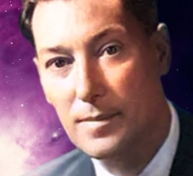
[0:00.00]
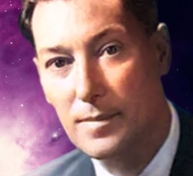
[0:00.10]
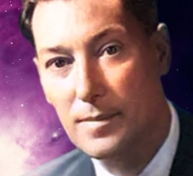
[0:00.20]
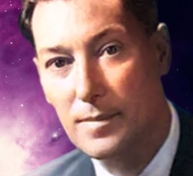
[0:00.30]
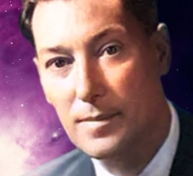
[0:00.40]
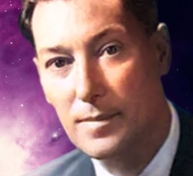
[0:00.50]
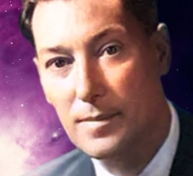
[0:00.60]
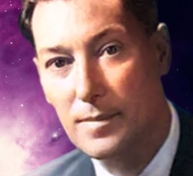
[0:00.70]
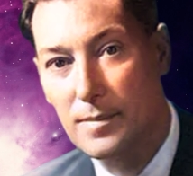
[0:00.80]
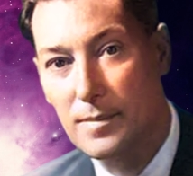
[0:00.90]

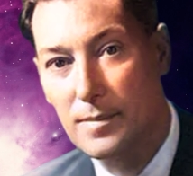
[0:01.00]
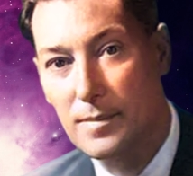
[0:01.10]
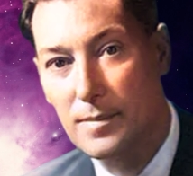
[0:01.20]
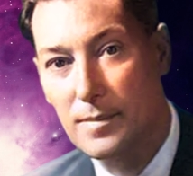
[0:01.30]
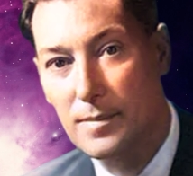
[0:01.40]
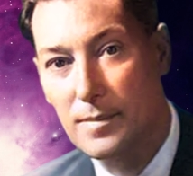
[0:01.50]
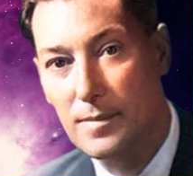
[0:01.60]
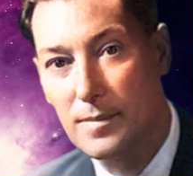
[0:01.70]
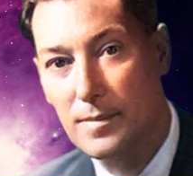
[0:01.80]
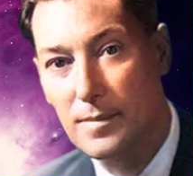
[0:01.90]

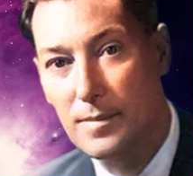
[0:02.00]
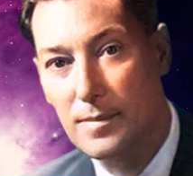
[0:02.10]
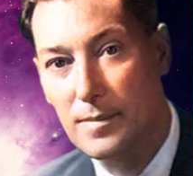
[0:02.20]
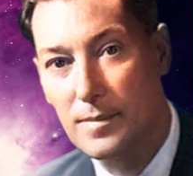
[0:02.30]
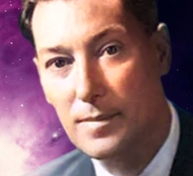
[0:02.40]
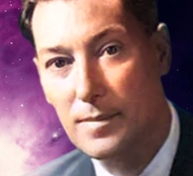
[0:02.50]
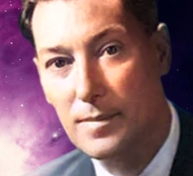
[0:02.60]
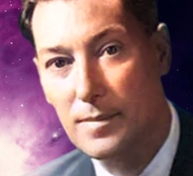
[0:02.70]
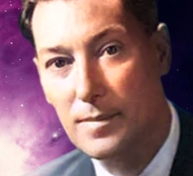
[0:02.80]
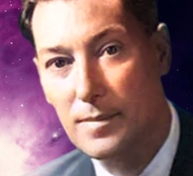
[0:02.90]

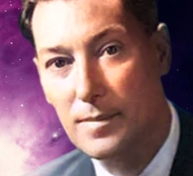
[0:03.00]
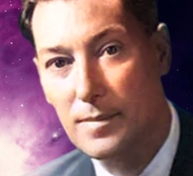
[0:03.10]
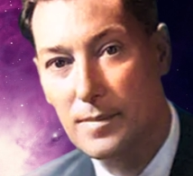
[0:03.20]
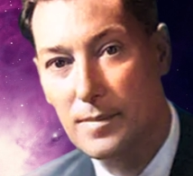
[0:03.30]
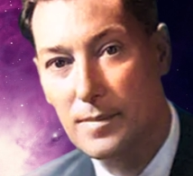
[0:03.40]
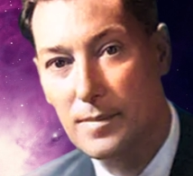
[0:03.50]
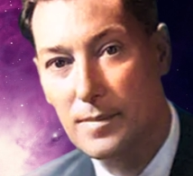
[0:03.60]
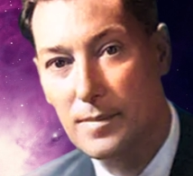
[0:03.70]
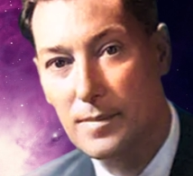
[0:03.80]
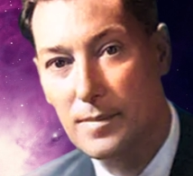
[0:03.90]

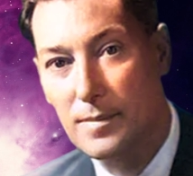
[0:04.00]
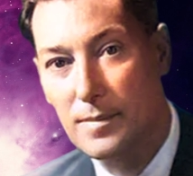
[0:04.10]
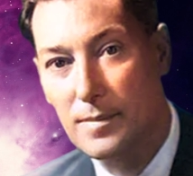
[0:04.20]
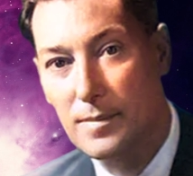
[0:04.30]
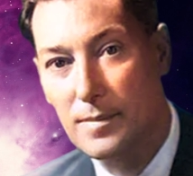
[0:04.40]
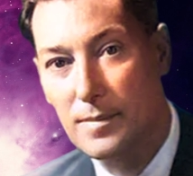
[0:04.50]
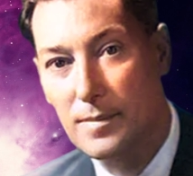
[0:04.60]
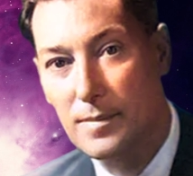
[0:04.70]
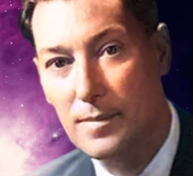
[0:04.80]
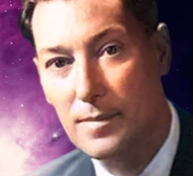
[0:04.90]

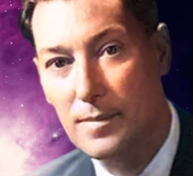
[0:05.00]
This is a still picture; no speech is visible.